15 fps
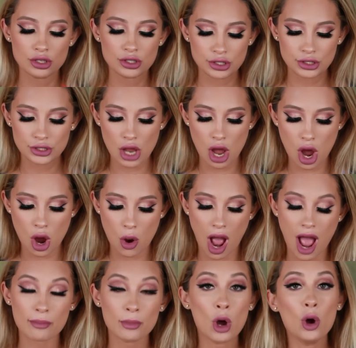So
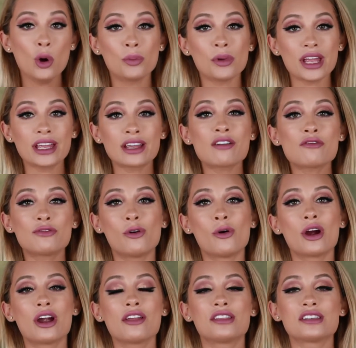I'm hoping
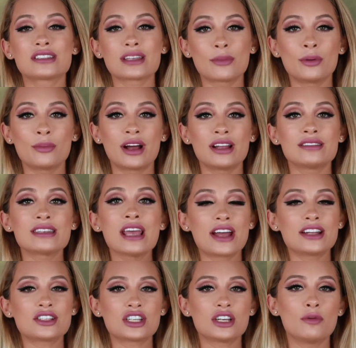for the summer months
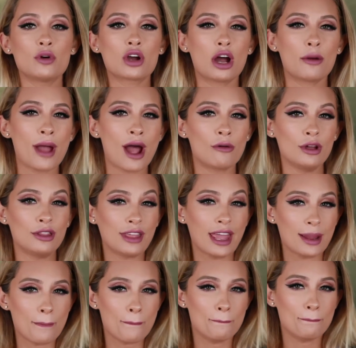that she will come out with
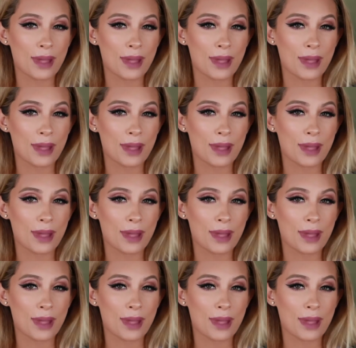a